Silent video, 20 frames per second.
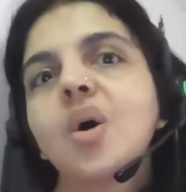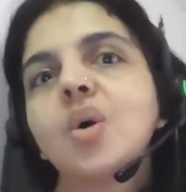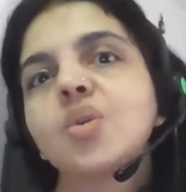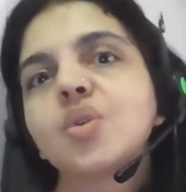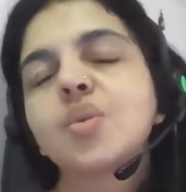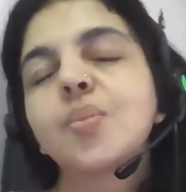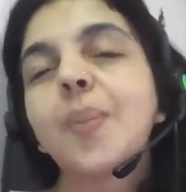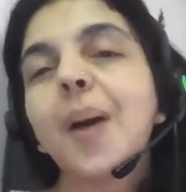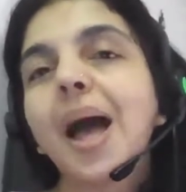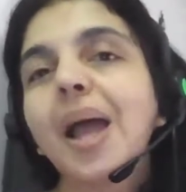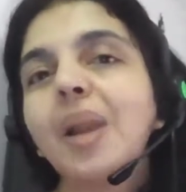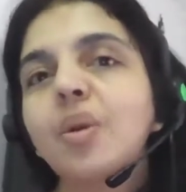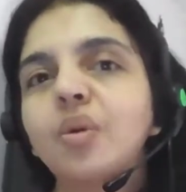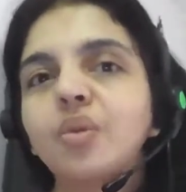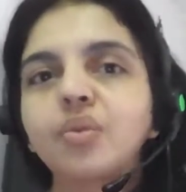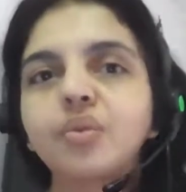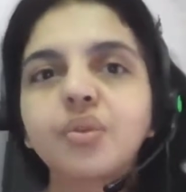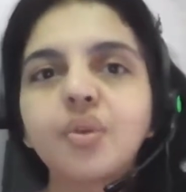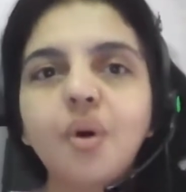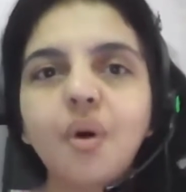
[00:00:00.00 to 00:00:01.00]
Je parle
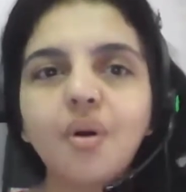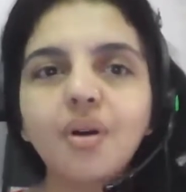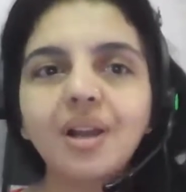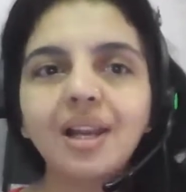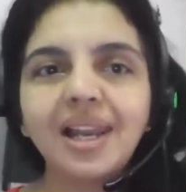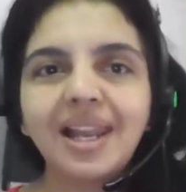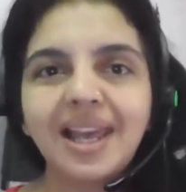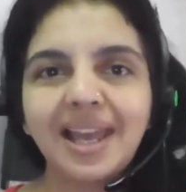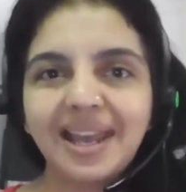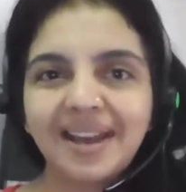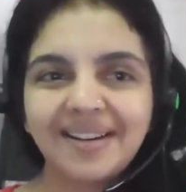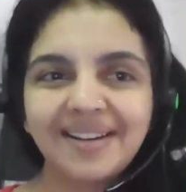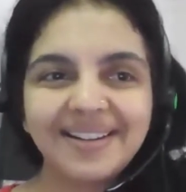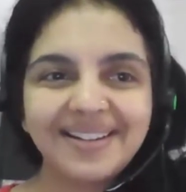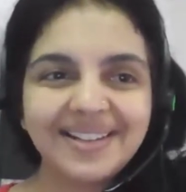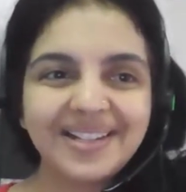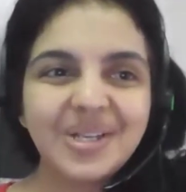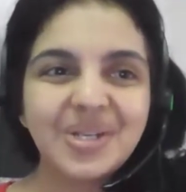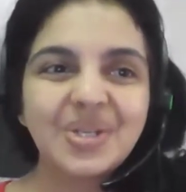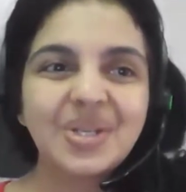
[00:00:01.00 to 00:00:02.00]
en franglais,
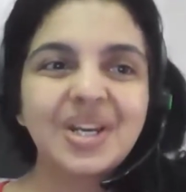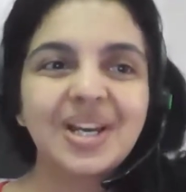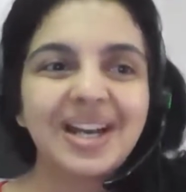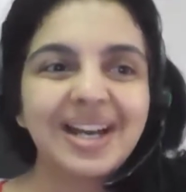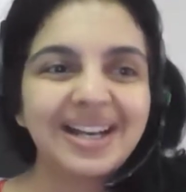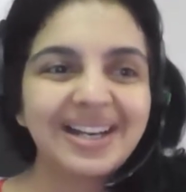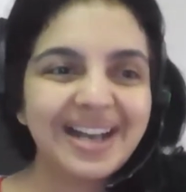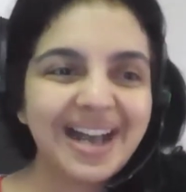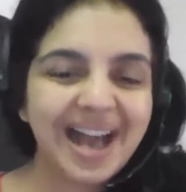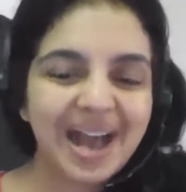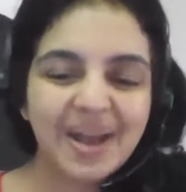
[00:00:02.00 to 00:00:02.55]
hein?